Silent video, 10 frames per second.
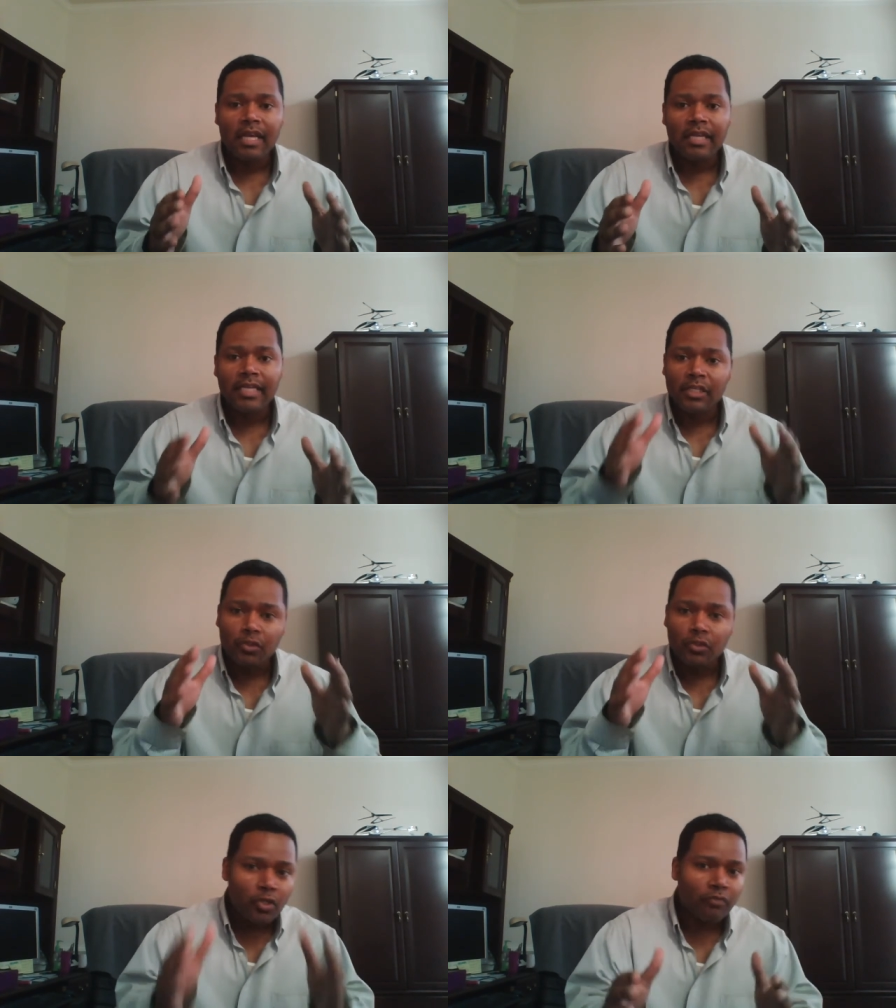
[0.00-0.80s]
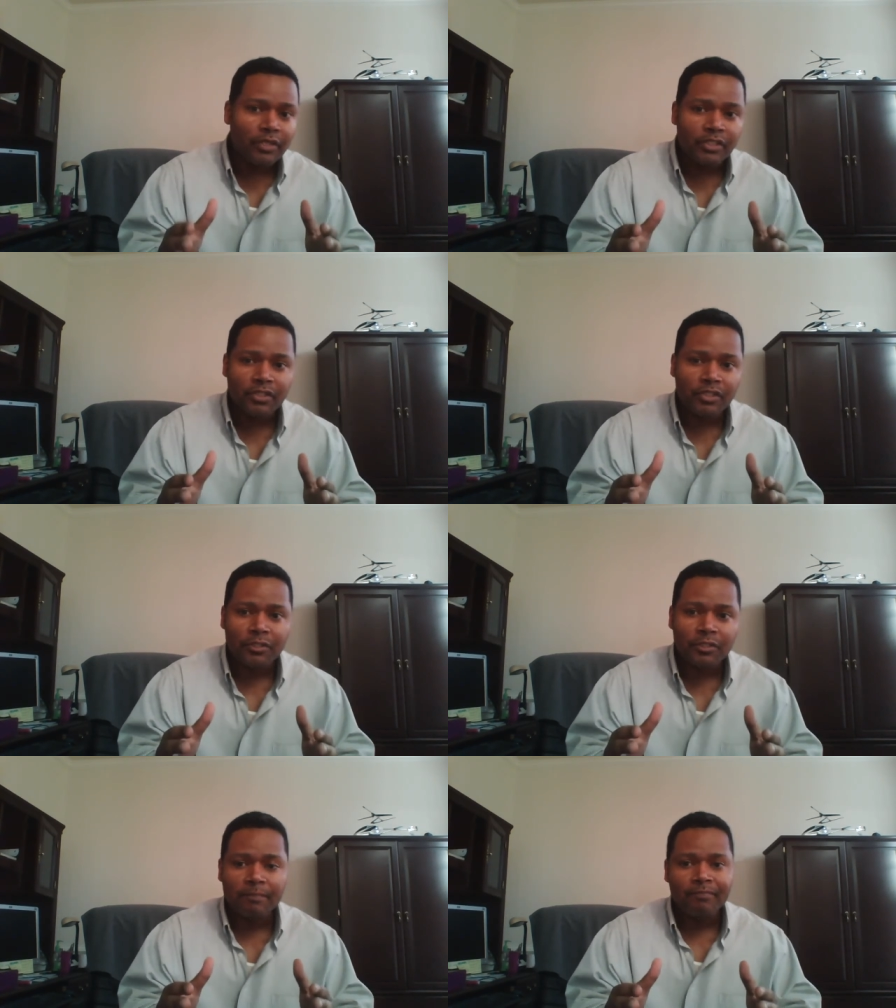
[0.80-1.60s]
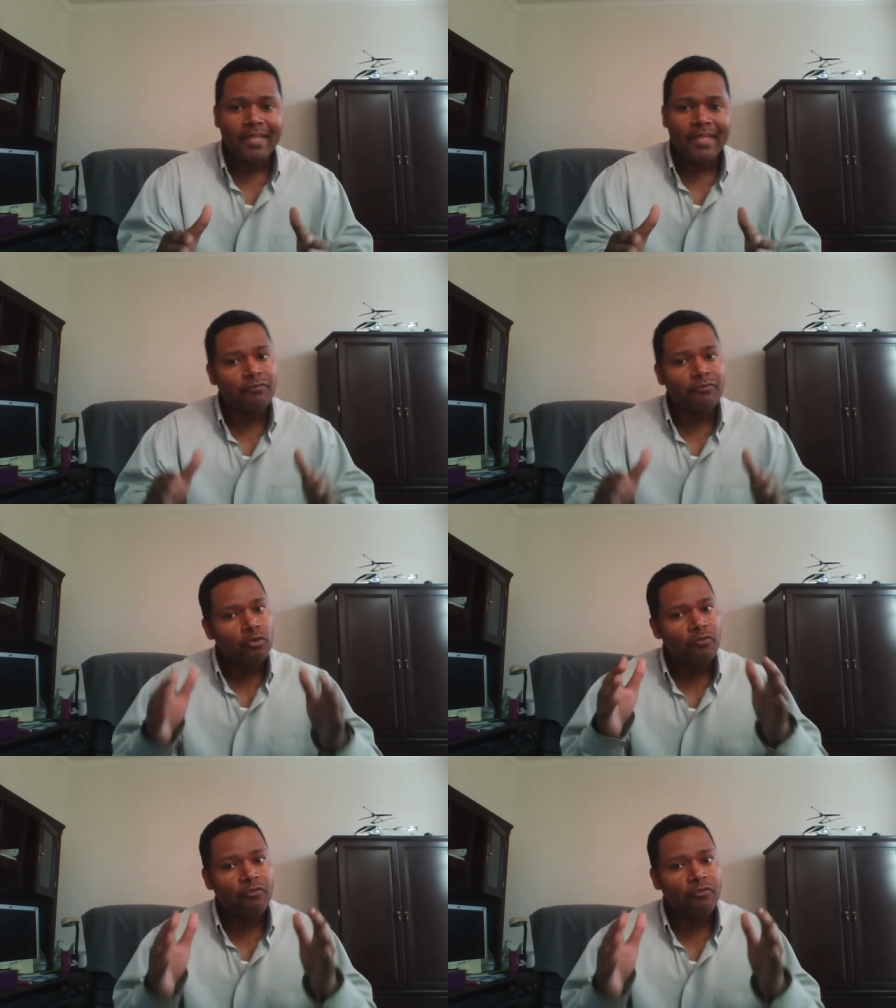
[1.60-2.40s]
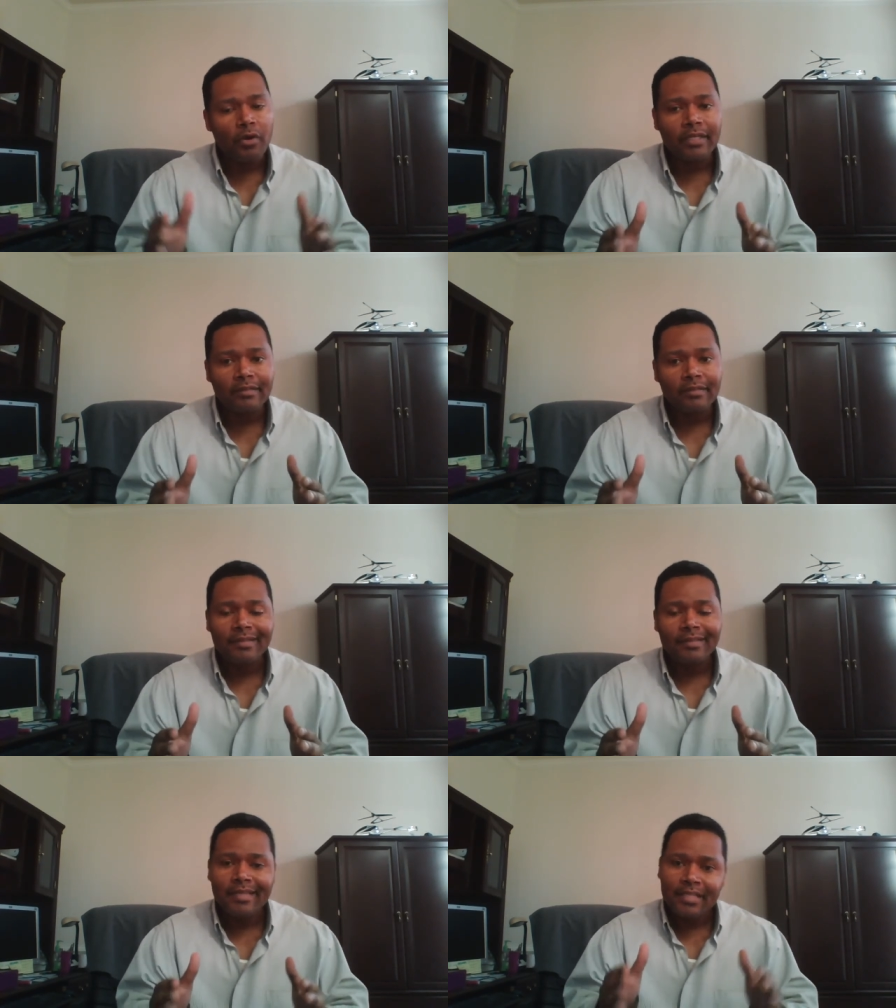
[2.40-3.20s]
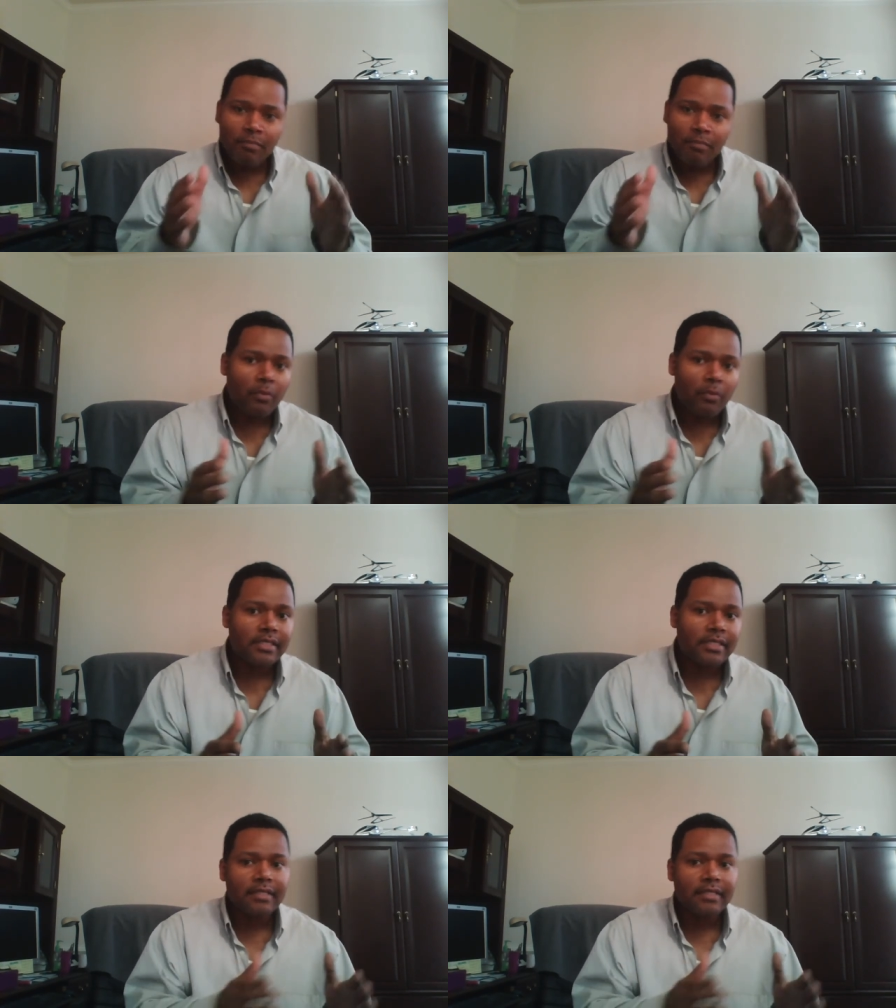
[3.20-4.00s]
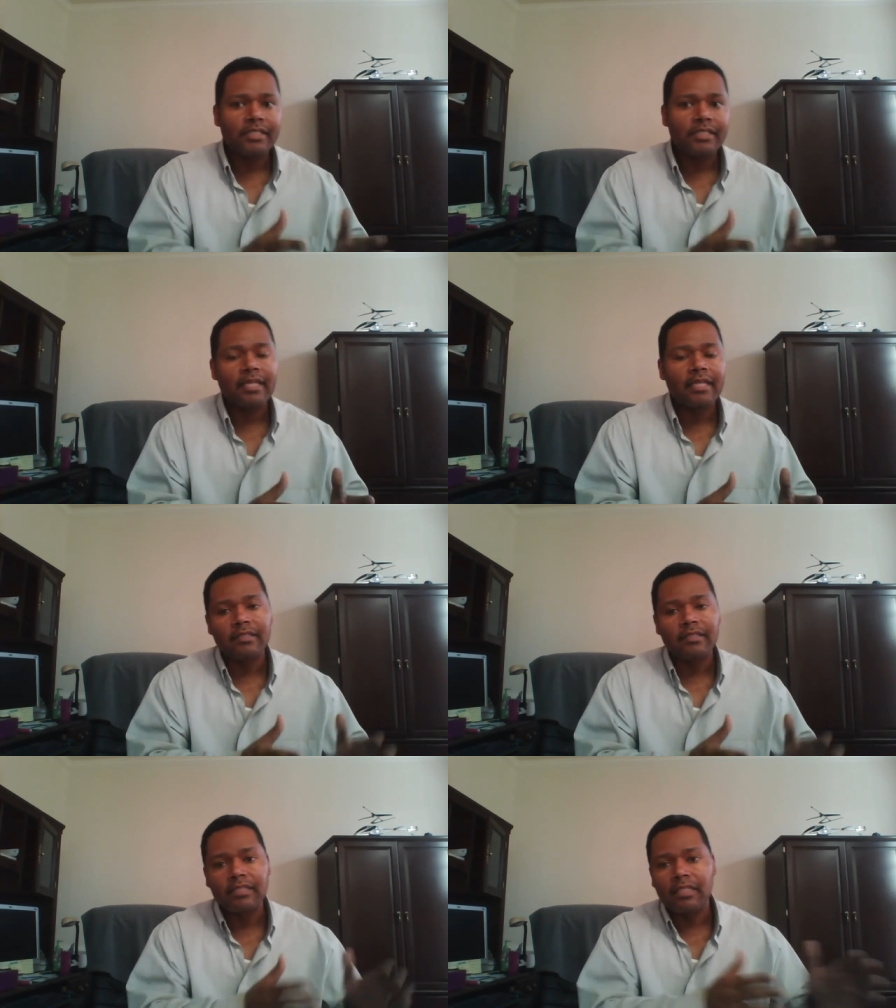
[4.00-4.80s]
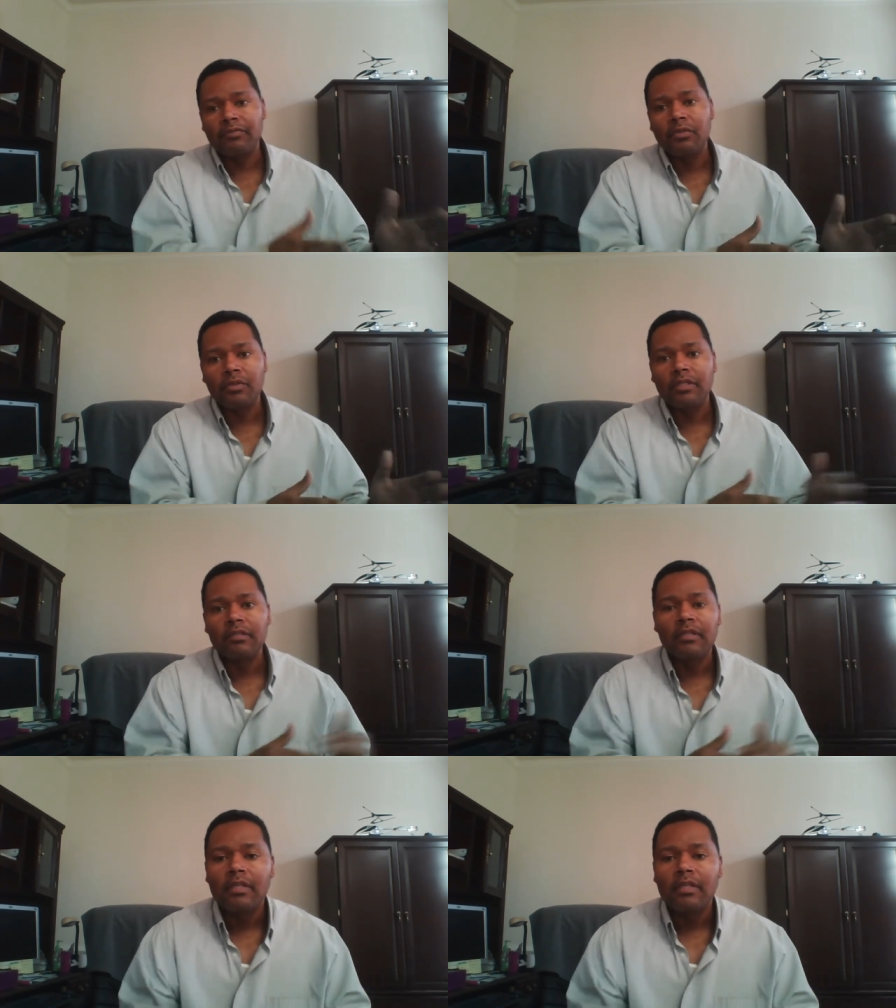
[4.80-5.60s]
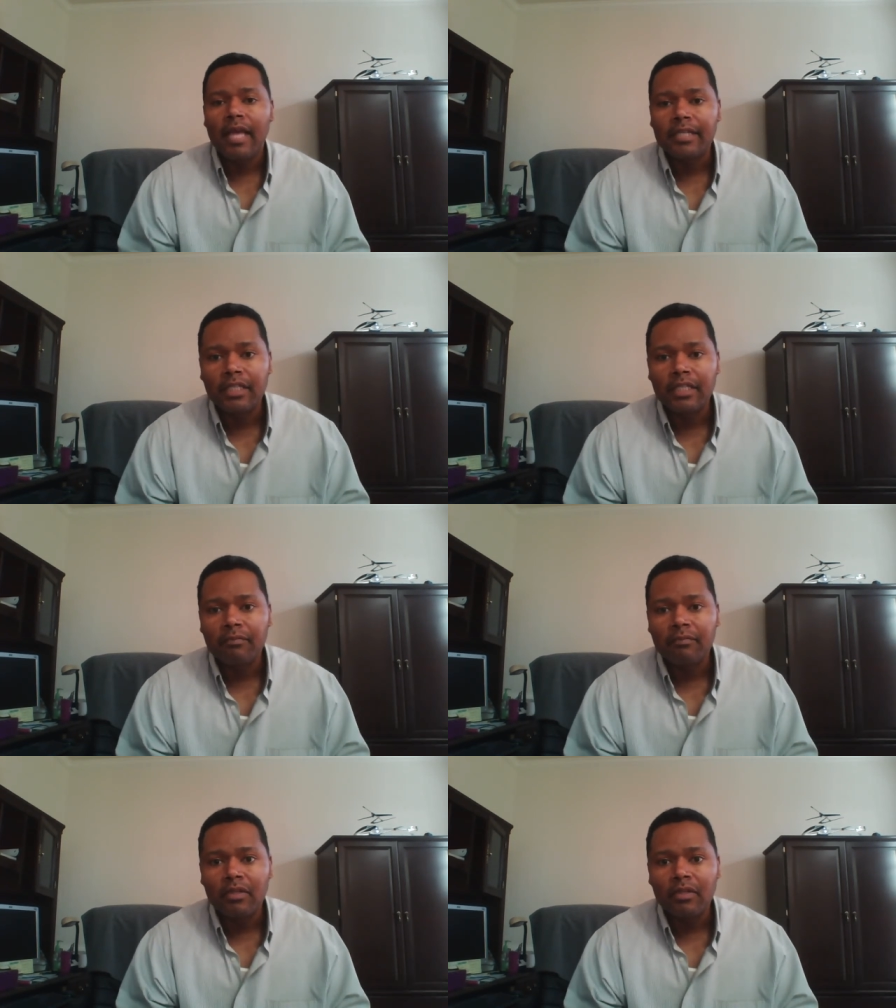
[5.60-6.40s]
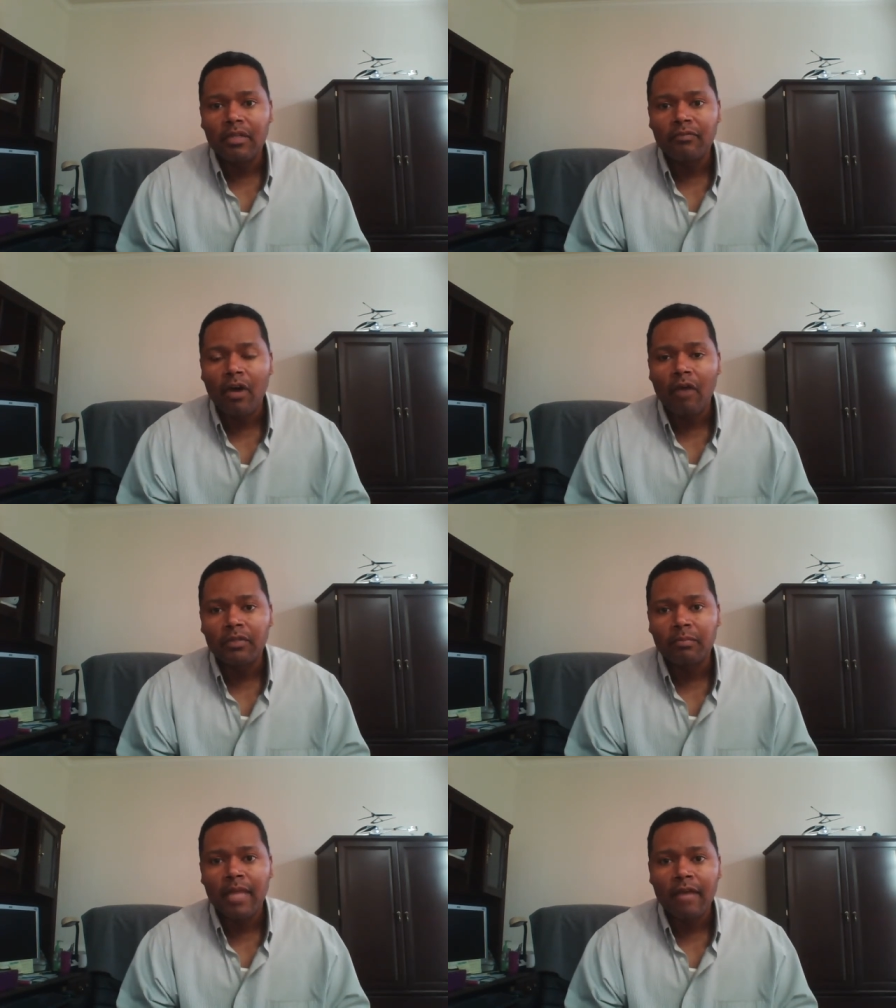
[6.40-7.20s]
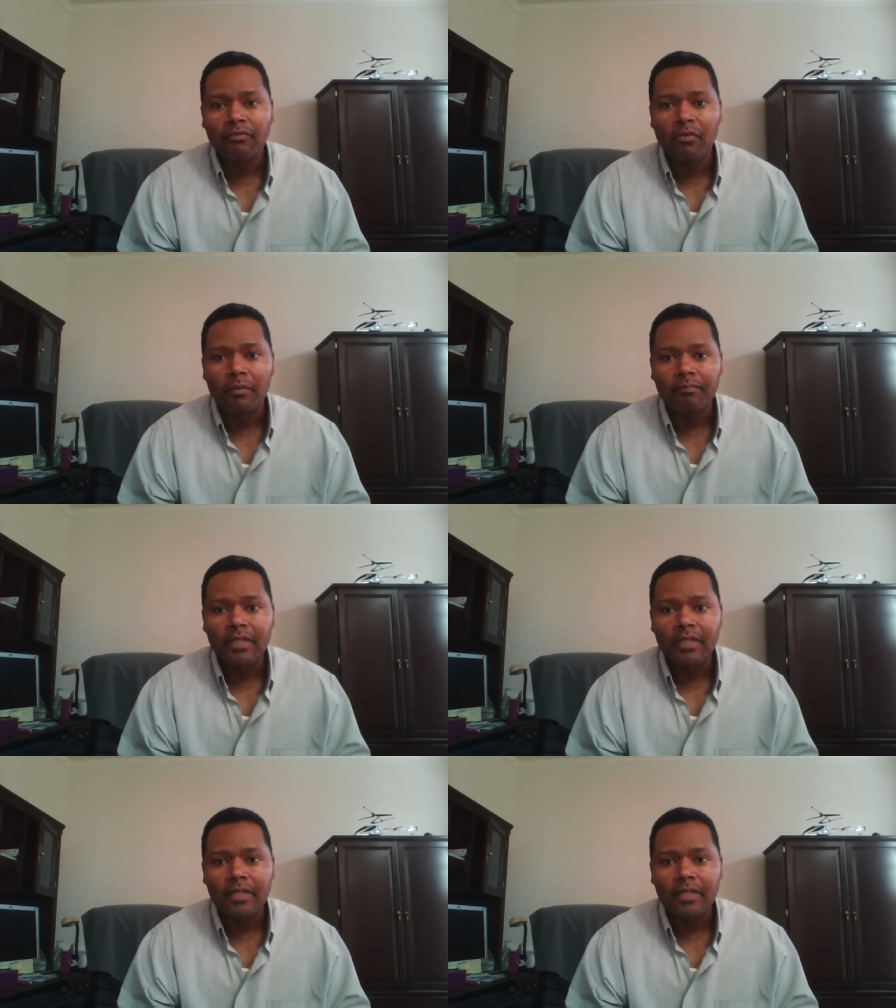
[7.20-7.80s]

Again, do your research, and if you can afford it, you might want to take that chance and see if you can actually get in, involved with the platform.